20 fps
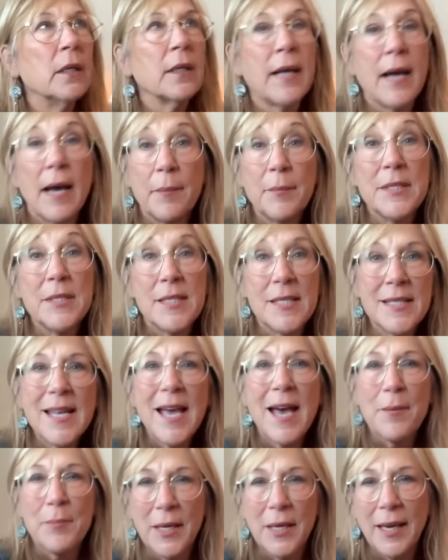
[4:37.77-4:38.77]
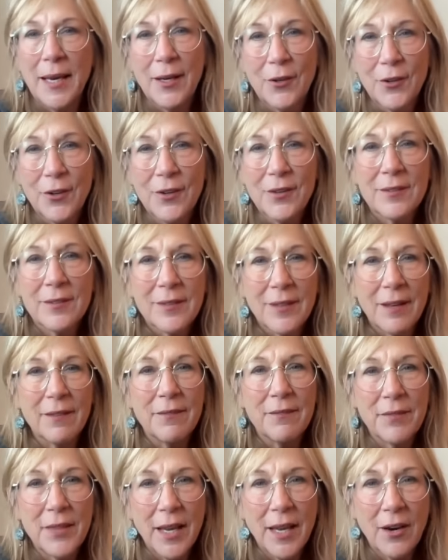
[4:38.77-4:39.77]
common denominator
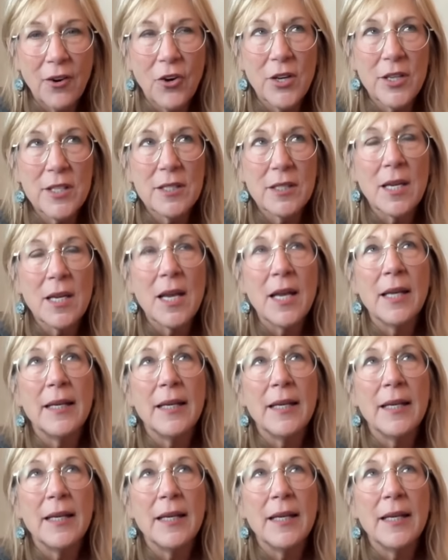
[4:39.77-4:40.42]
of the Aries.